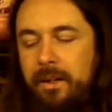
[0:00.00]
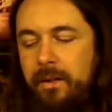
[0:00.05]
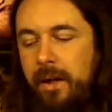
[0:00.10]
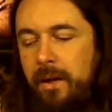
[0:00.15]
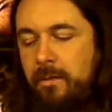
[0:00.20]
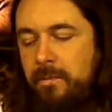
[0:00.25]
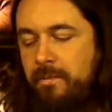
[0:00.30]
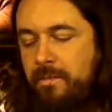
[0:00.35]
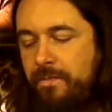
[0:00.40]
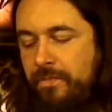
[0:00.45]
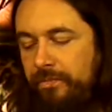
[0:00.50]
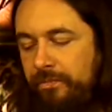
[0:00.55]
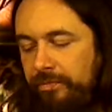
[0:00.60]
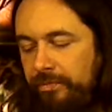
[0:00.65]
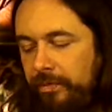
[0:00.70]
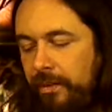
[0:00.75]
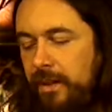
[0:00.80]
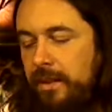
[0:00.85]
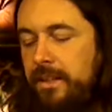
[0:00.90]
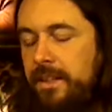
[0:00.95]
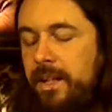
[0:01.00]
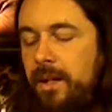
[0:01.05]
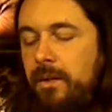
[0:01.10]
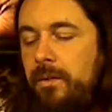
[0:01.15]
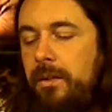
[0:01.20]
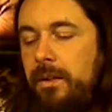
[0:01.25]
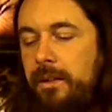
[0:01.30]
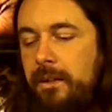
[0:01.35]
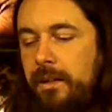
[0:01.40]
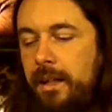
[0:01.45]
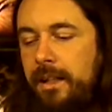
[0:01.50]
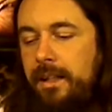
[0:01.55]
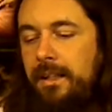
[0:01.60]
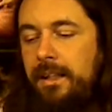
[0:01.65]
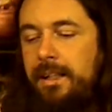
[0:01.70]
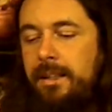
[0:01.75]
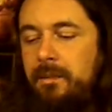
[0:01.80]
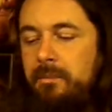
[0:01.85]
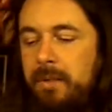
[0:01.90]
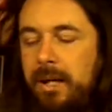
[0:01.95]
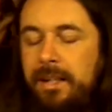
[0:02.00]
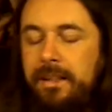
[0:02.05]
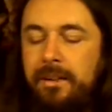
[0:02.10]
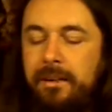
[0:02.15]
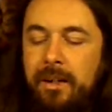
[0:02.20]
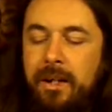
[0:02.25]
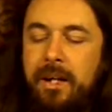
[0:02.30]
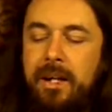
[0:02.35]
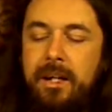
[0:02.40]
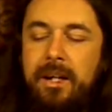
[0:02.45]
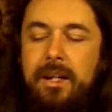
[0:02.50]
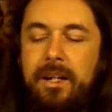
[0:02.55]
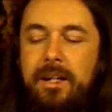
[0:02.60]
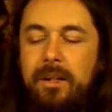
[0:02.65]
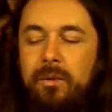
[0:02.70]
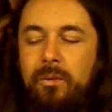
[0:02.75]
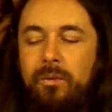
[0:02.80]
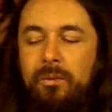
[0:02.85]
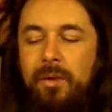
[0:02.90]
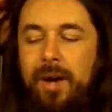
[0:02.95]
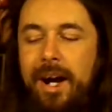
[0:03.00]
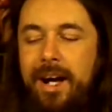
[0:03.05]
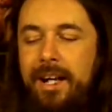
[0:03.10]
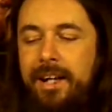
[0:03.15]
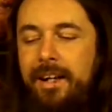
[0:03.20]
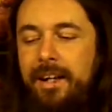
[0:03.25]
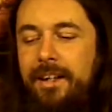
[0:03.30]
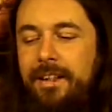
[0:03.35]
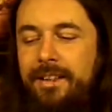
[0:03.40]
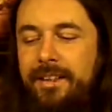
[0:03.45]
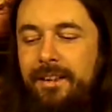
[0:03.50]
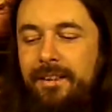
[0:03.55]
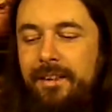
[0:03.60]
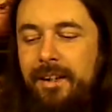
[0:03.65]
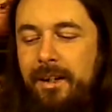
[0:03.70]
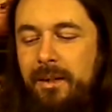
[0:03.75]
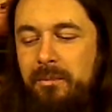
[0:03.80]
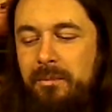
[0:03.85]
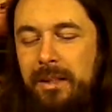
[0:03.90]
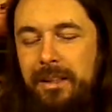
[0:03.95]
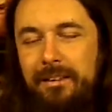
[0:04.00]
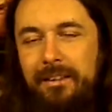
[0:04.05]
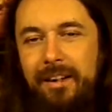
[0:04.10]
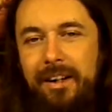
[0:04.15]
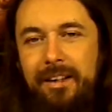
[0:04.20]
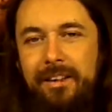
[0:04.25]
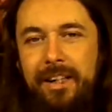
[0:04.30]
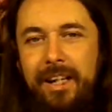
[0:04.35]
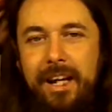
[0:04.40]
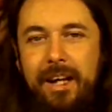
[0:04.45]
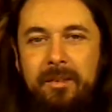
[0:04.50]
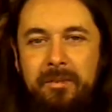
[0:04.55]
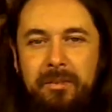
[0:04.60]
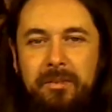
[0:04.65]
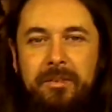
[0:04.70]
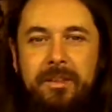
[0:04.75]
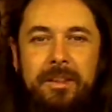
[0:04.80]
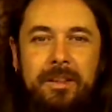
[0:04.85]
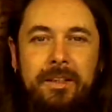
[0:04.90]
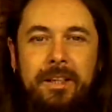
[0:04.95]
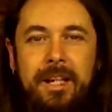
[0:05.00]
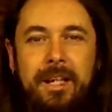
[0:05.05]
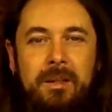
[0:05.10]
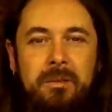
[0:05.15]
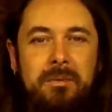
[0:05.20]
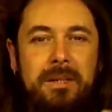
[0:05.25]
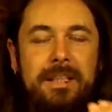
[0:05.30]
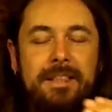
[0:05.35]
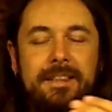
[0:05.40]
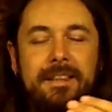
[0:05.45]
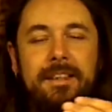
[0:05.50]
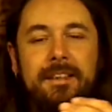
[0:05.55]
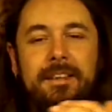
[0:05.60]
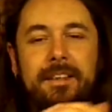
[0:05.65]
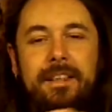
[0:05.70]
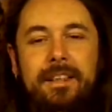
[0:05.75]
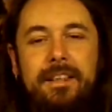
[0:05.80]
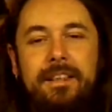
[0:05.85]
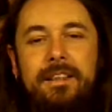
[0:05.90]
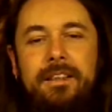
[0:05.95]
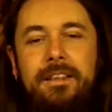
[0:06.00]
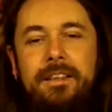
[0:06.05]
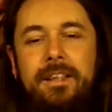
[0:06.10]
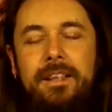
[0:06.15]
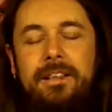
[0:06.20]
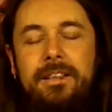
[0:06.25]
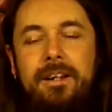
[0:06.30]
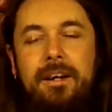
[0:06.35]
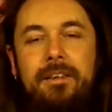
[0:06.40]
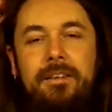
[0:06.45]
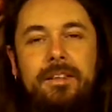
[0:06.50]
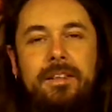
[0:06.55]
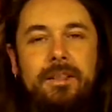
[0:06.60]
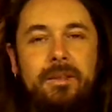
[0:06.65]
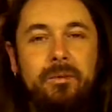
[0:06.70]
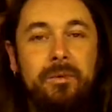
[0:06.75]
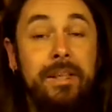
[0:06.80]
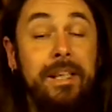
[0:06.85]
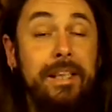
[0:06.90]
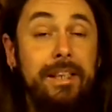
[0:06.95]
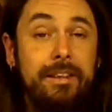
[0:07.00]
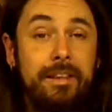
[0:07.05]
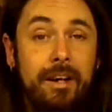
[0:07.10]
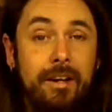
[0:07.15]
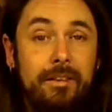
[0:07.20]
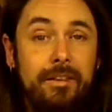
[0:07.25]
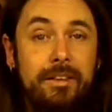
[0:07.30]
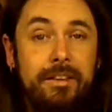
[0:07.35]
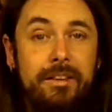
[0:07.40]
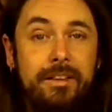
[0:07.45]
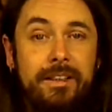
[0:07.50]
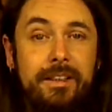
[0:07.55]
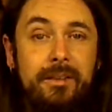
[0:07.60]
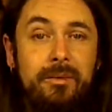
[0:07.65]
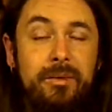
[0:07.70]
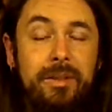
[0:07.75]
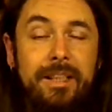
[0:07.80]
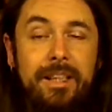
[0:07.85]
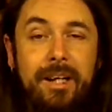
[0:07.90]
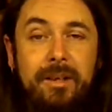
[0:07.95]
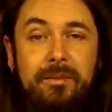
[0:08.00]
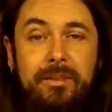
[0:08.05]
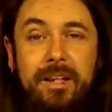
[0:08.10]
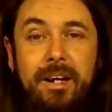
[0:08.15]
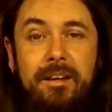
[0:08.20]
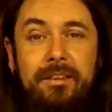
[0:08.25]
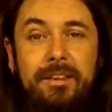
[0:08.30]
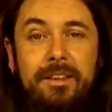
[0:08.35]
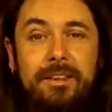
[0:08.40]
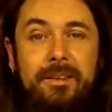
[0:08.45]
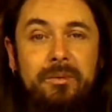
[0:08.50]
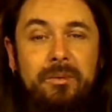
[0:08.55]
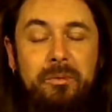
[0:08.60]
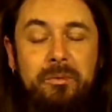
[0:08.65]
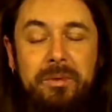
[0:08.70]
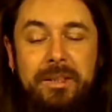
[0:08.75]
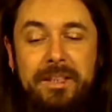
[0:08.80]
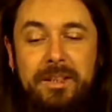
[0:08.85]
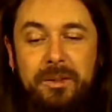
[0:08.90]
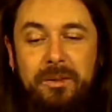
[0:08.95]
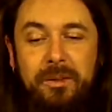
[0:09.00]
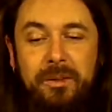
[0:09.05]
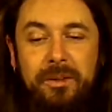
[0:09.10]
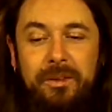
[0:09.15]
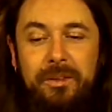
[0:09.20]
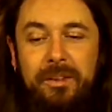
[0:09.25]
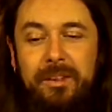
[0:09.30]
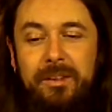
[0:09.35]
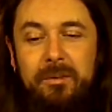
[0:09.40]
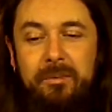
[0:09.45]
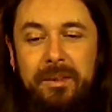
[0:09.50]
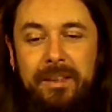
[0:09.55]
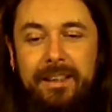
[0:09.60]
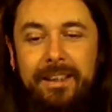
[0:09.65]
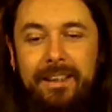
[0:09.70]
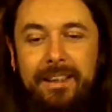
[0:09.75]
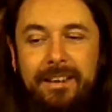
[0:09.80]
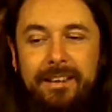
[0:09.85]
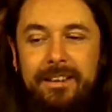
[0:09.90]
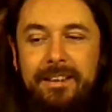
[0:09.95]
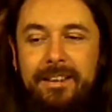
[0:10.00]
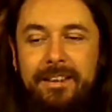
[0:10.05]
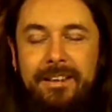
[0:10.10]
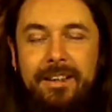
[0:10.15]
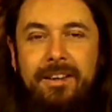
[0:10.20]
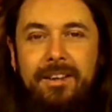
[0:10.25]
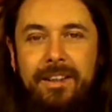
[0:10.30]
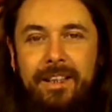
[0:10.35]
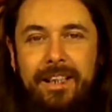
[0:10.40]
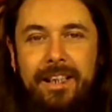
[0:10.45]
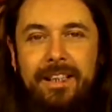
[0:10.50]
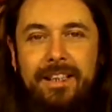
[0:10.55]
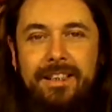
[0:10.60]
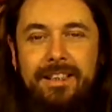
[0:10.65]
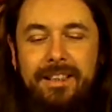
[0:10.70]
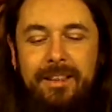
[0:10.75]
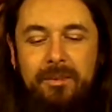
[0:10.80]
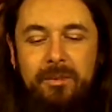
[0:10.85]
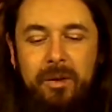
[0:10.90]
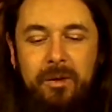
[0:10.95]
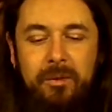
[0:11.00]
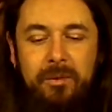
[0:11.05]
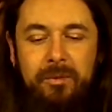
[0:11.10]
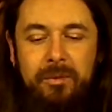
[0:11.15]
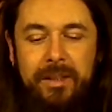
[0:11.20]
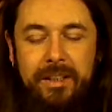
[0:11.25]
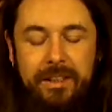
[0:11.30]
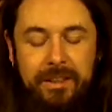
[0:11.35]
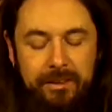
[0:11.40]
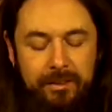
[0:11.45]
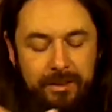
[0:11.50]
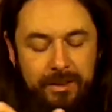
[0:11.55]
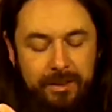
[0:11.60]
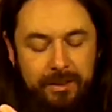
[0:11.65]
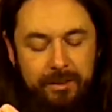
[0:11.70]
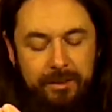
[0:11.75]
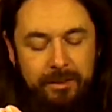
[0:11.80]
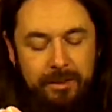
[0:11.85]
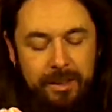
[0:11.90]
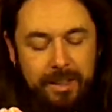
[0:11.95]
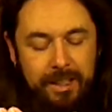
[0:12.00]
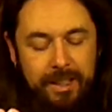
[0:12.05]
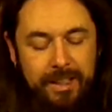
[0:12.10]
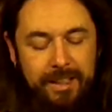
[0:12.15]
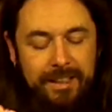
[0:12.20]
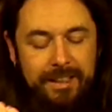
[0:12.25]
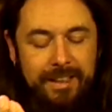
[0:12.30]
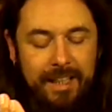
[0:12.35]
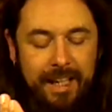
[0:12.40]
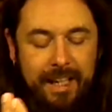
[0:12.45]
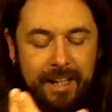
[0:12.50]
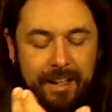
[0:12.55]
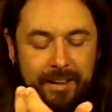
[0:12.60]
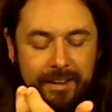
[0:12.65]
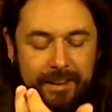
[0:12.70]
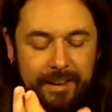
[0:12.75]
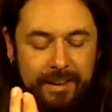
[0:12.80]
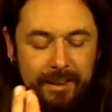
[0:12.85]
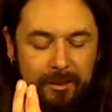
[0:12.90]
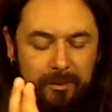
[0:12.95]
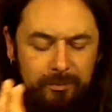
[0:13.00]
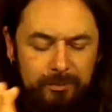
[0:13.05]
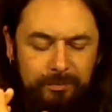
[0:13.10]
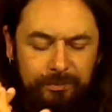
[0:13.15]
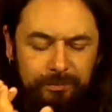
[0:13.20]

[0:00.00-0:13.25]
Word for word: Okay. So, nonetheless, mind you, why is there not a middle ground that everyone kind of meets on? Like, like doctors. We need doctors. If we didn't have doctors, we'd be screwed. It'd be like the Dark Ages. Like, what will we do to stay healthy?